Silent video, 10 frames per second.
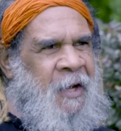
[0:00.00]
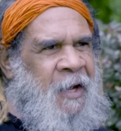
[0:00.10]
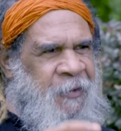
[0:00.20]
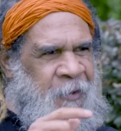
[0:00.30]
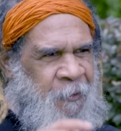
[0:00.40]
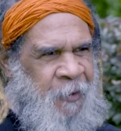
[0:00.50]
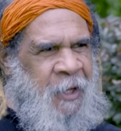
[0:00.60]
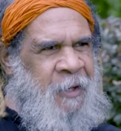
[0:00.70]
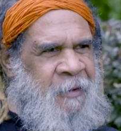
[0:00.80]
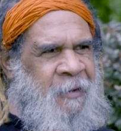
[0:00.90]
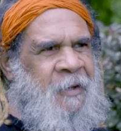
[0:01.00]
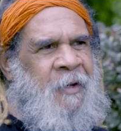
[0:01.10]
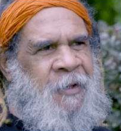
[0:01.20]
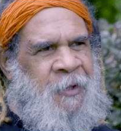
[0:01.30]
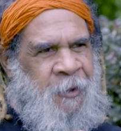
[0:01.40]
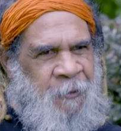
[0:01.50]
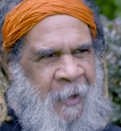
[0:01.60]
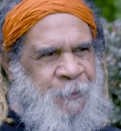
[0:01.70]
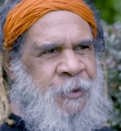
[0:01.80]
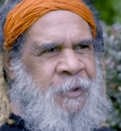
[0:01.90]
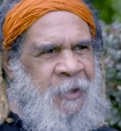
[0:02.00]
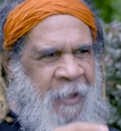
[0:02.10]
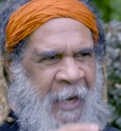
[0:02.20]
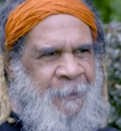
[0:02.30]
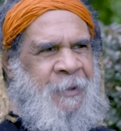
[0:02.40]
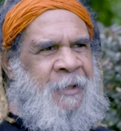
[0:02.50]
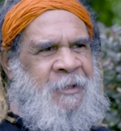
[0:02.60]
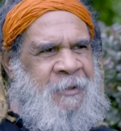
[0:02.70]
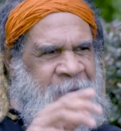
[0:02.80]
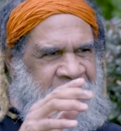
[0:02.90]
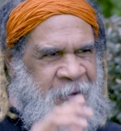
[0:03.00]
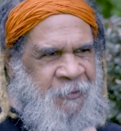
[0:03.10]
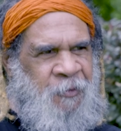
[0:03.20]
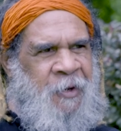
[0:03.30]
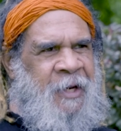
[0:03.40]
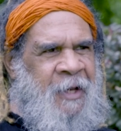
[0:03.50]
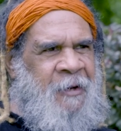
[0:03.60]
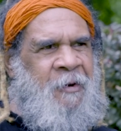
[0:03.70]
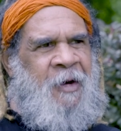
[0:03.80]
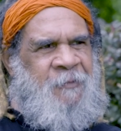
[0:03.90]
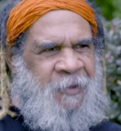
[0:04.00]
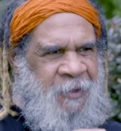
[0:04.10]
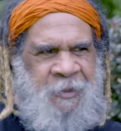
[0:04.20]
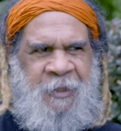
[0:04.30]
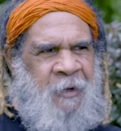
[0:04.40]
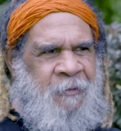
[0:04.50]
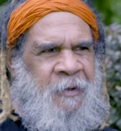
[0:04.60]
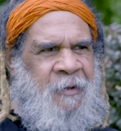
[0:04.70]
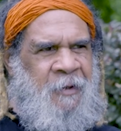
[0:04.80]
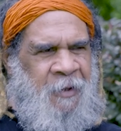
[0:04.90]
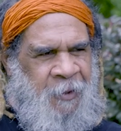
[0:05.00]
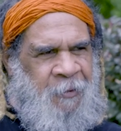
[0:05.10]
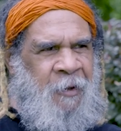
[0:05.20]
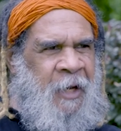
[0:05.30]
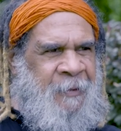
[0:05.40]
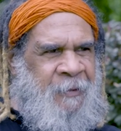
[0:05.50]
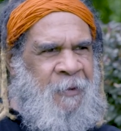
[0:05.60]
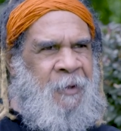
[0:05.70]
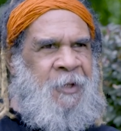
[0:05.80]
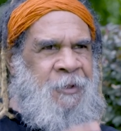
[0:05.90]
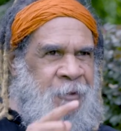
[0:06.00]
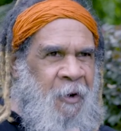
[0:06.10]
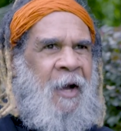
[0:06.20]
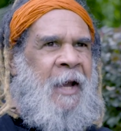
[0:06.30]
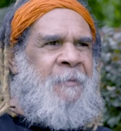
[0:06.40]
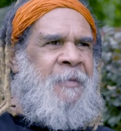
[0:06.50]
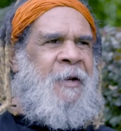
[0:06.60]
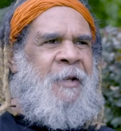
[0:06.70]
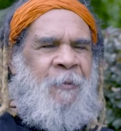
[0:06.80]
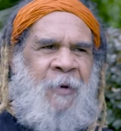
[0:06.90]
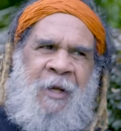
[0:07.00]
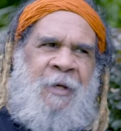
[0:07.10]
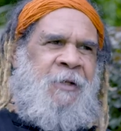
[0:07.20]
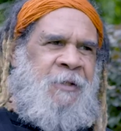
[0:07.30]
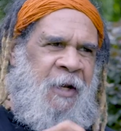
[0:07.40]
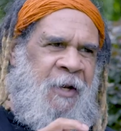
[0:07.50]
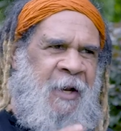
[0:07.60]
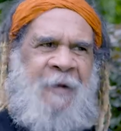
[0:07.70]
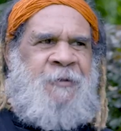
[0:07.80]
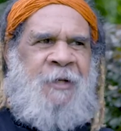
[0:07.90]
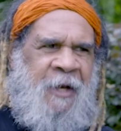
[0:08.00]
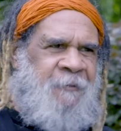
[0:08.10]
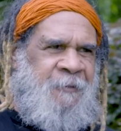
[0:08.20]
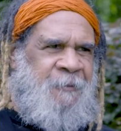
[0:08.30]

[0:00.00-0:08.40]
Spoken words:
and the greed and the corruption, the capitalism that's destroying our lives in this country and all over the world. It's time that we need to say enough's enough.